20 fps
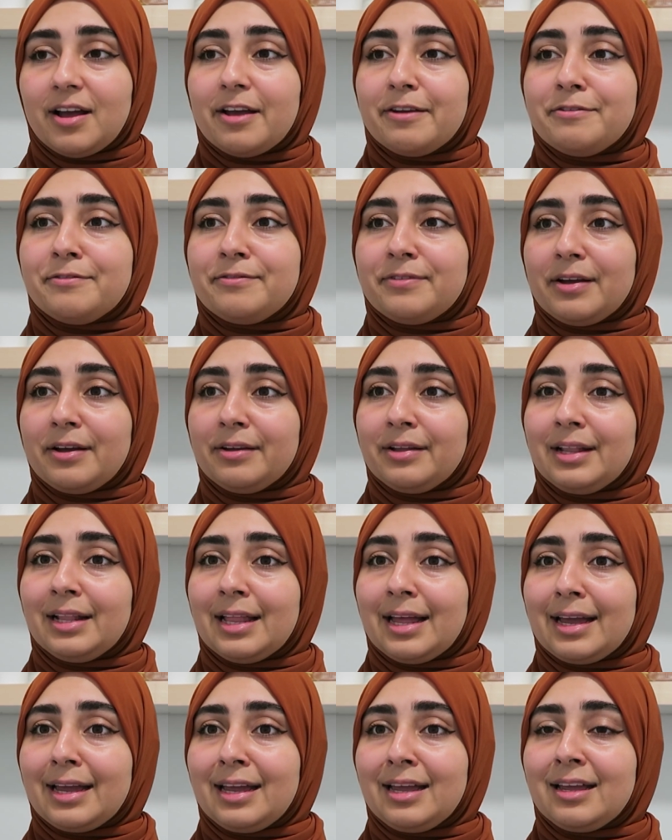I felt
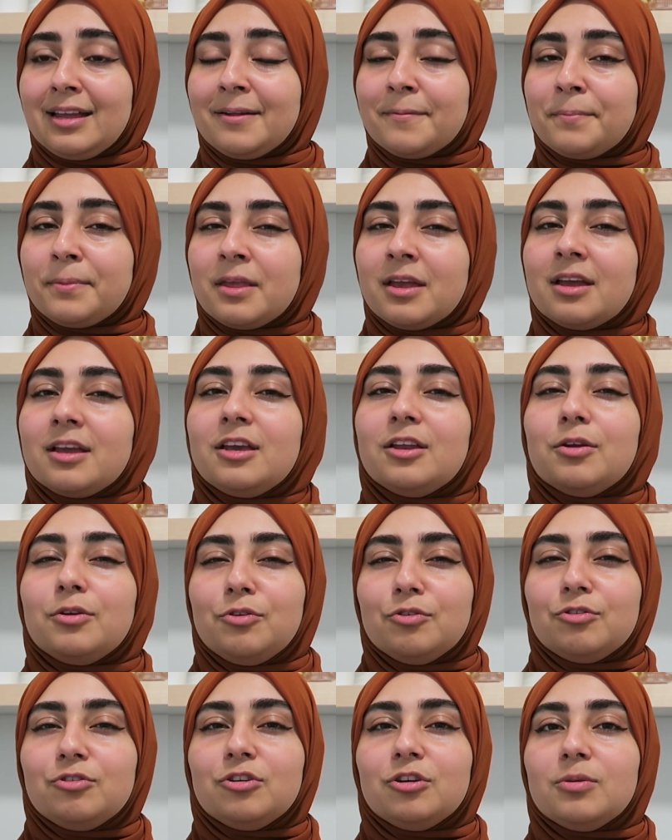like, you know,
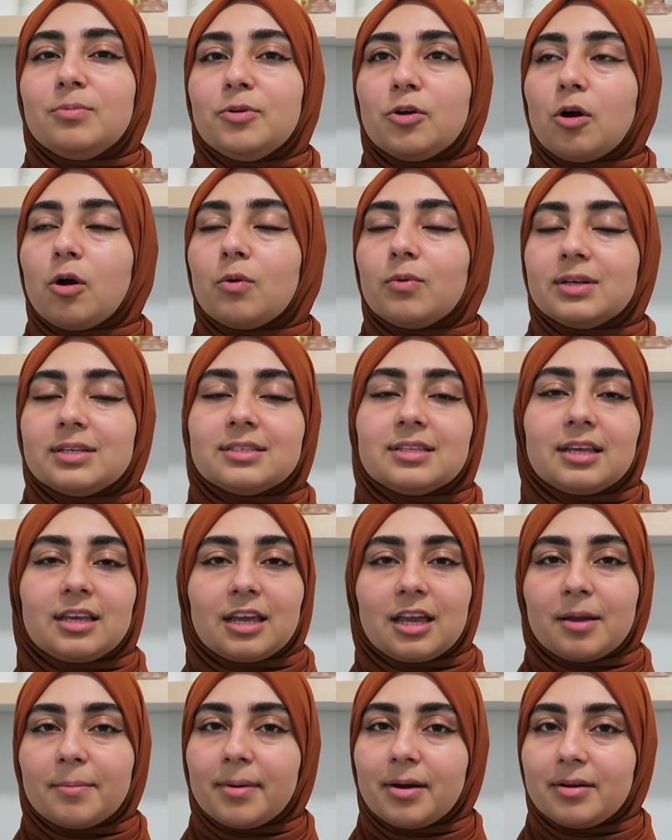YouTube, you're always
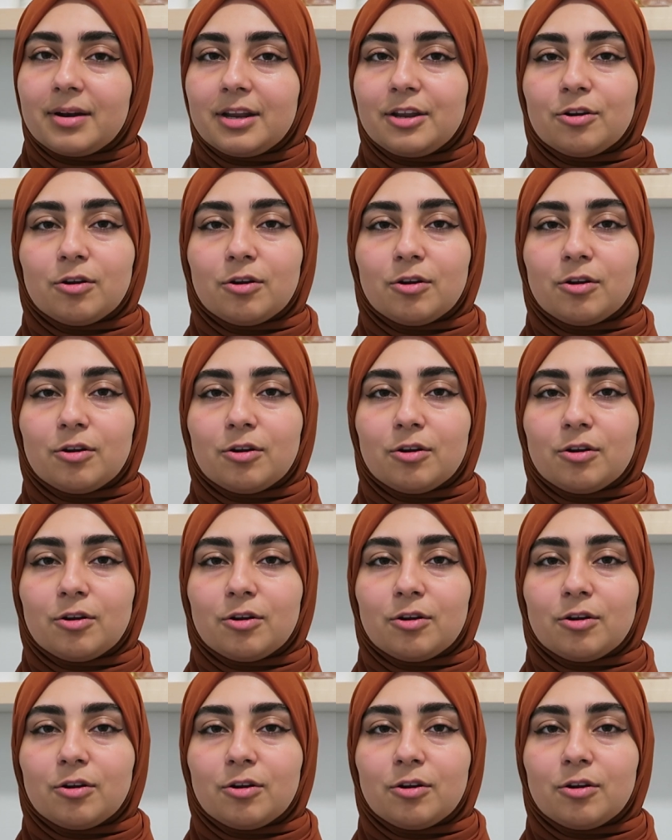thinking about it.